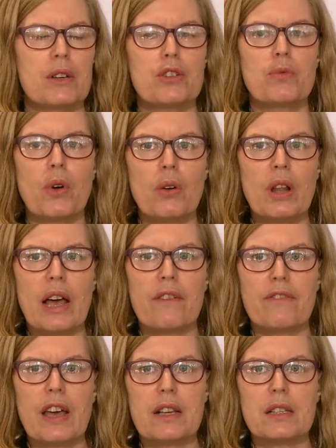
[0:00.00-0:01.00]
to roll
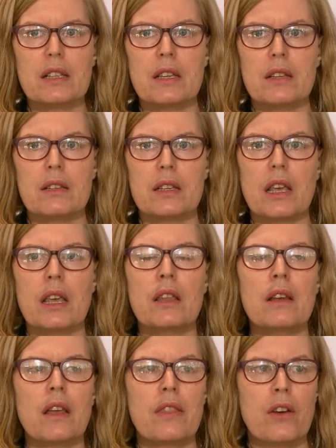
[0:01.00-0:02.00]
out vaccines
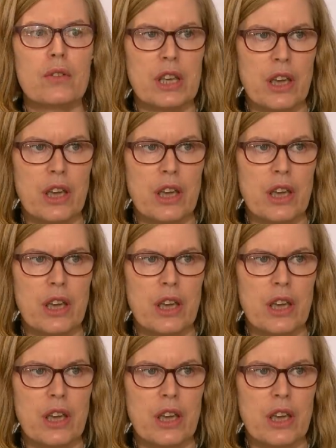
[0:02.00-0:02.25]
in those